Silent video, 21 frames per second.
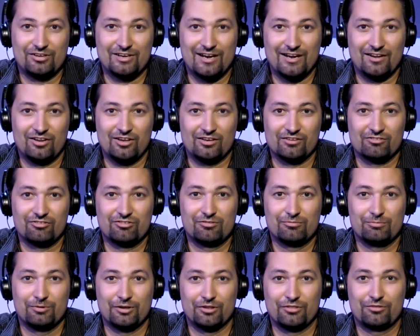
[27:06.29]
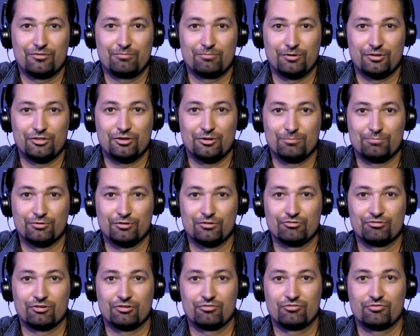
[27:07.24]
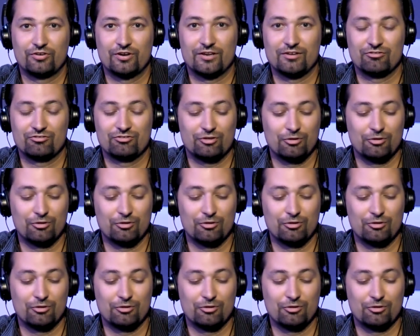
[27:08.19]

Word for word: dialogues with, with your pro-choice friends.